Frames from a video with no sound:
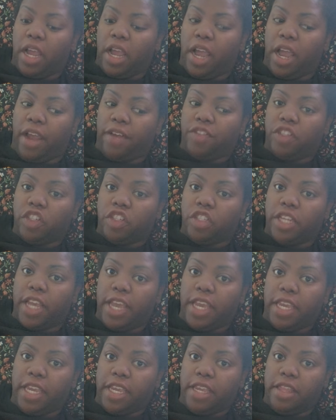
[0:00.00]
after
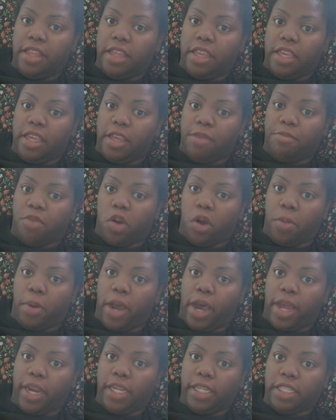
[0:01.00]
taking the
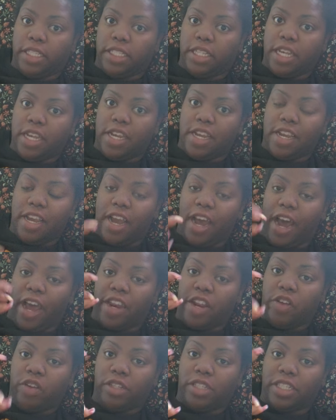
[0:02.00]
probiotics, I
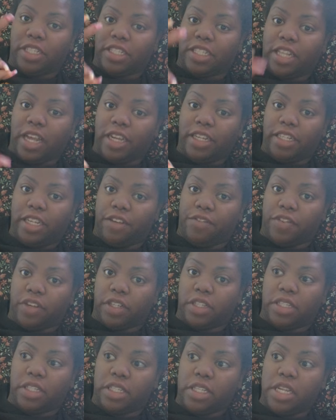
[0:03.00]
noticed a slight
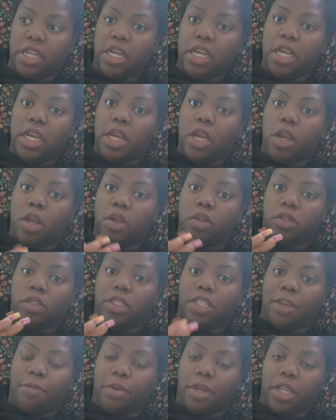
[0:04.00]
difference.
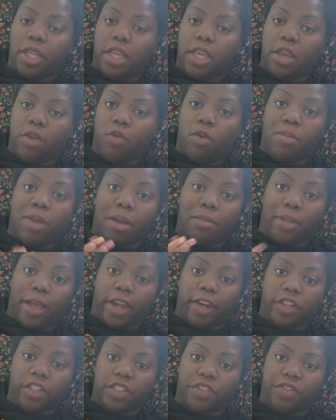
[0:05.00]
Typically, when my
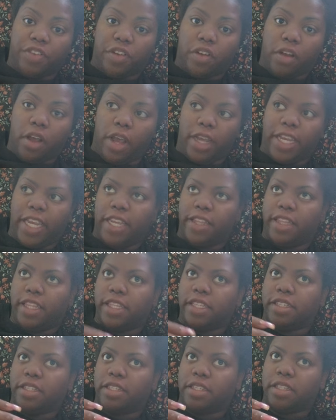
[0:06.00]
bladder is full, I get
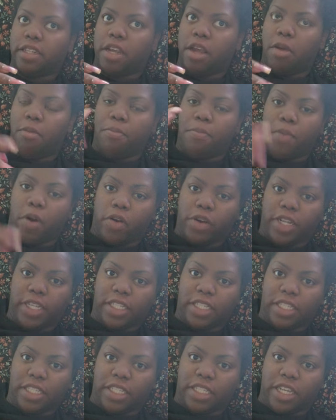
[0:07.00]
this burning
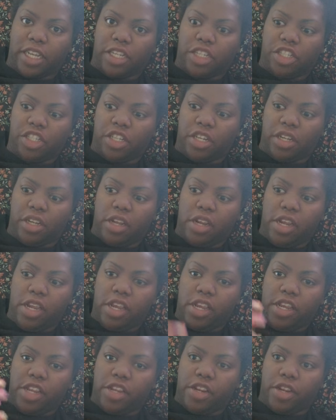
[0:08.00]
sensation,
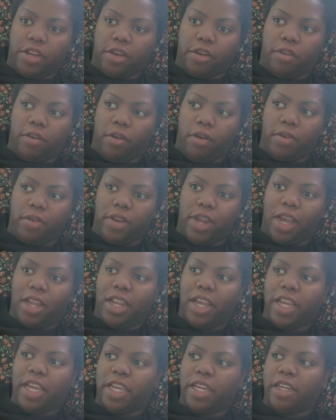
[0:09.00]
you know, not
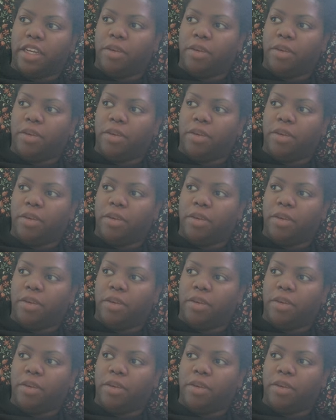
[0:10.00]
like